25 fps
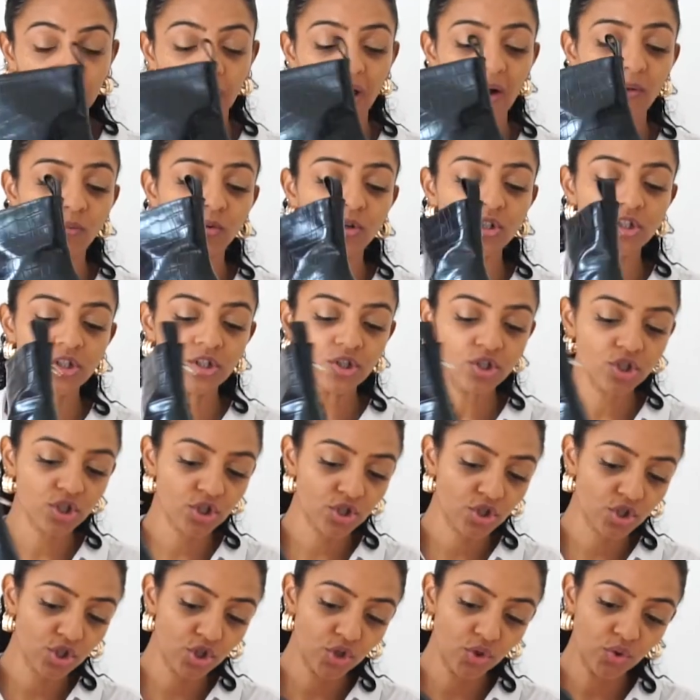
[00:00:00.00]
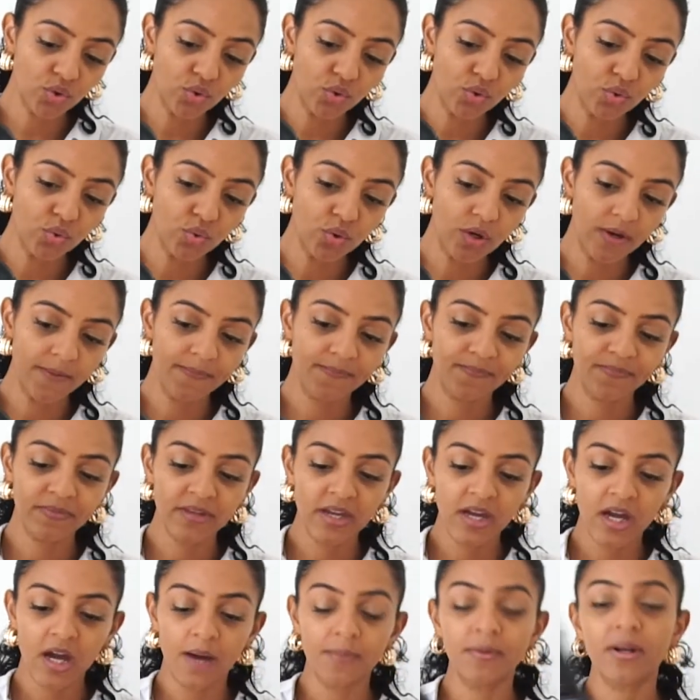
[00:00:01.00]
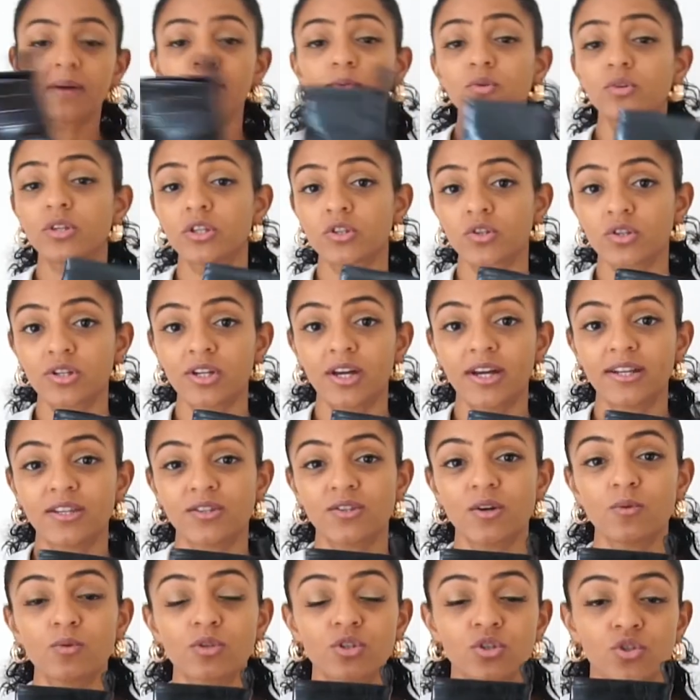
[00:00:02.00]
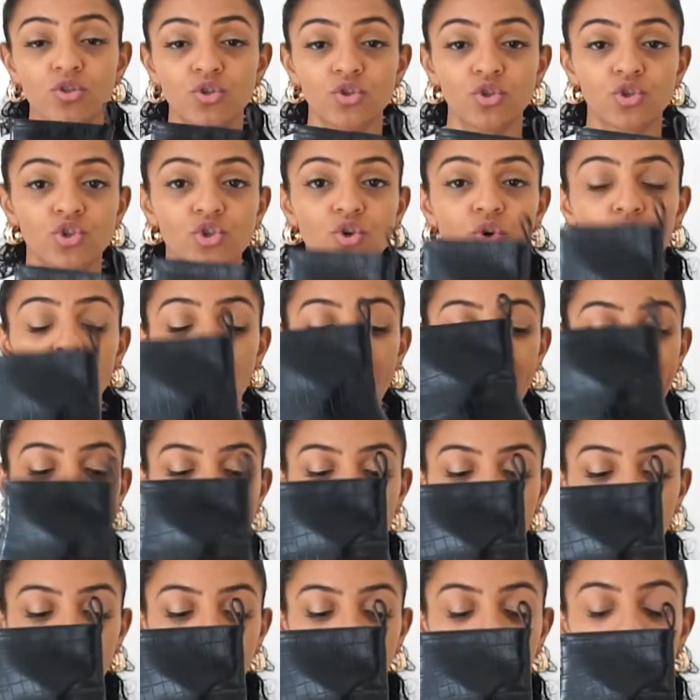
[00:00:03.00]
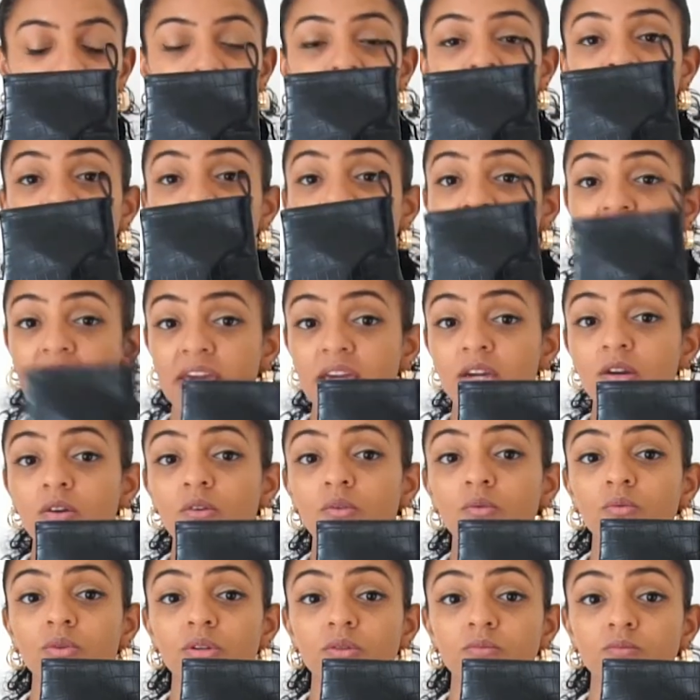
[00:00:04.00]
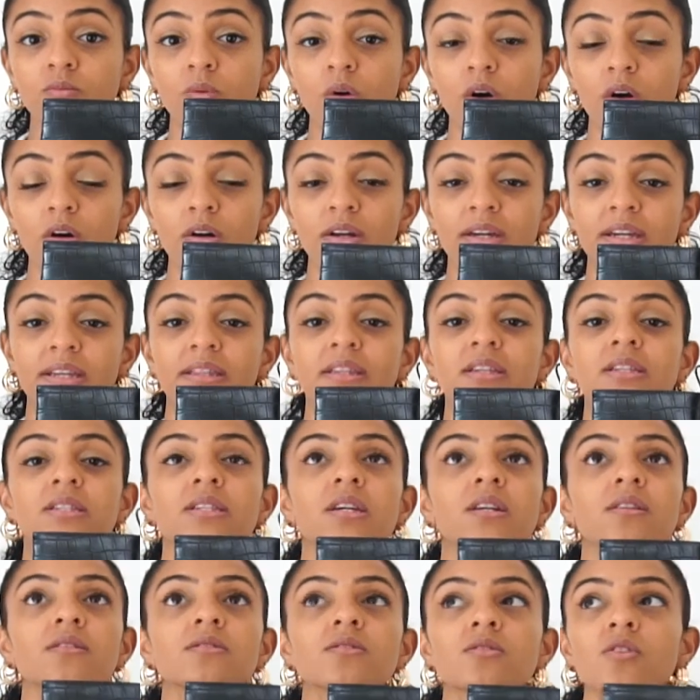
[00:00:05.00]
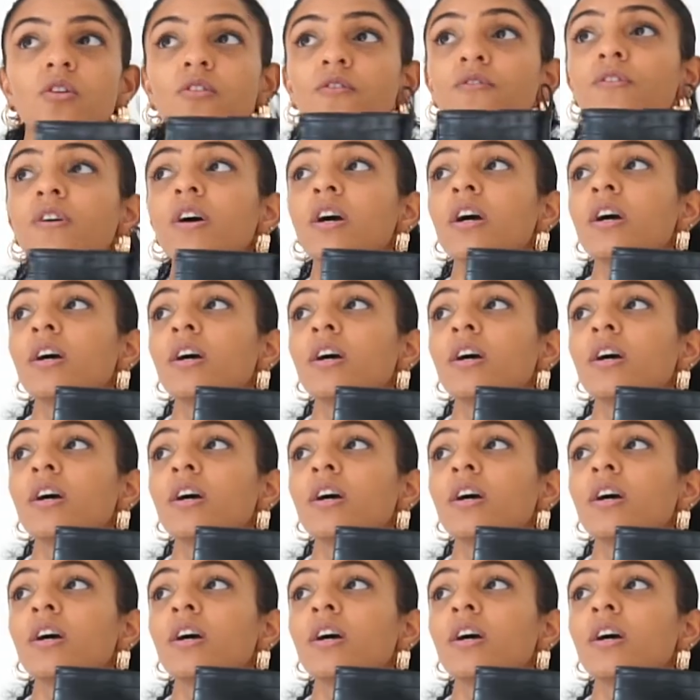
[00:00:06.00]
I bought these online, so I wasn't too sure how the heel would work, in the sense of,